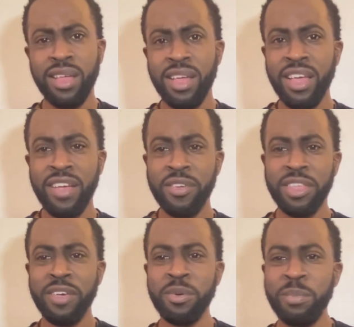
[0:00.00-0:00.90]

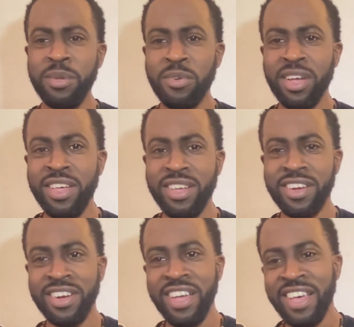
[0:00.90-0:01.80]
Everything will be right here
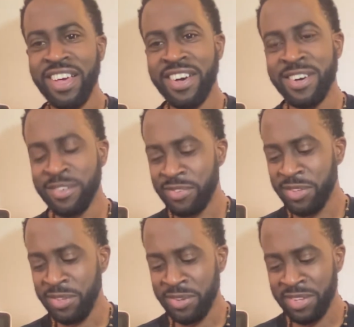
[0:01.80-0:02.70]
for
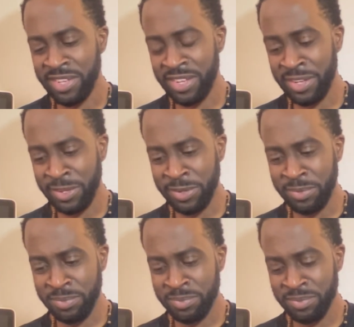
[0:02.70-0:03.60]
you
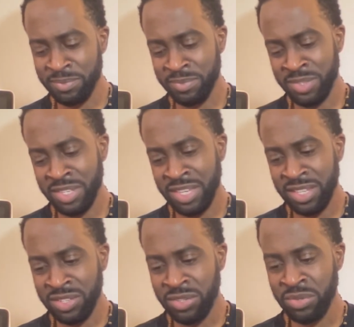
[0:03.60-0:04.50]
to get
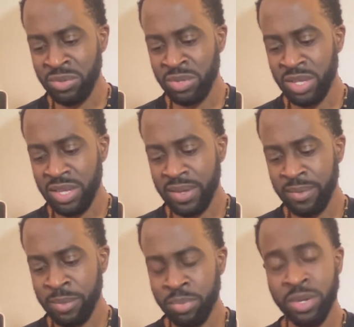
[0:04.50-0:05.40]
to the
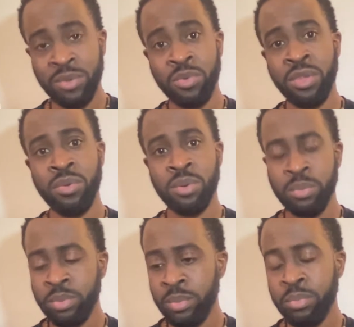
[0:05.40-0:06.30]
point where you
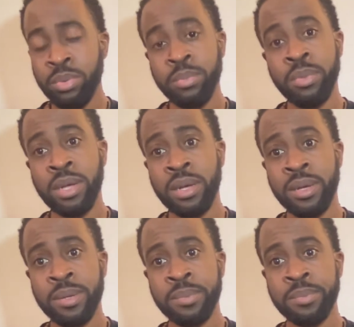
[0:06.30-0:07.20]

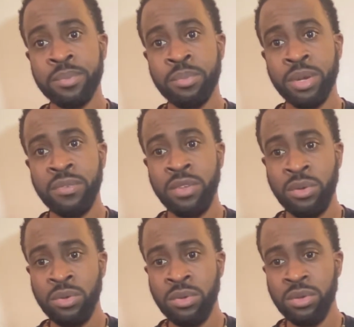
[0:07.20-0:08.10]

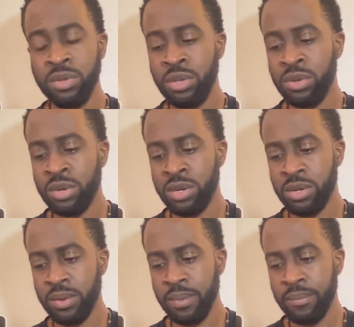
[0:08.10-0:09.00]
preview your
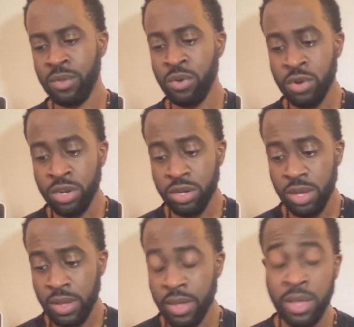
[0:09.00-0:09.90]
order,
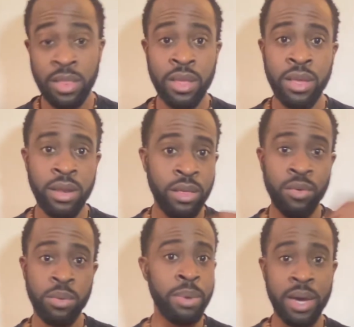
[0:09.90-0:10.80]
and then you
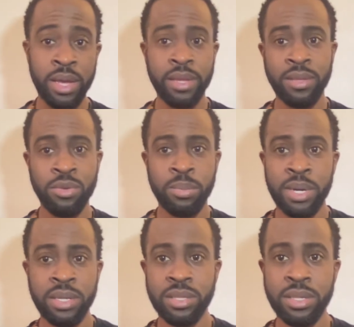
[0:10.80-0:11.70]
will buy it. You will buy
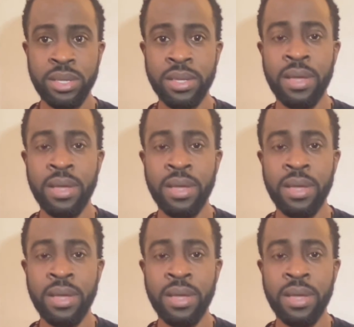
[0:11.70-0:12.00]
this thing.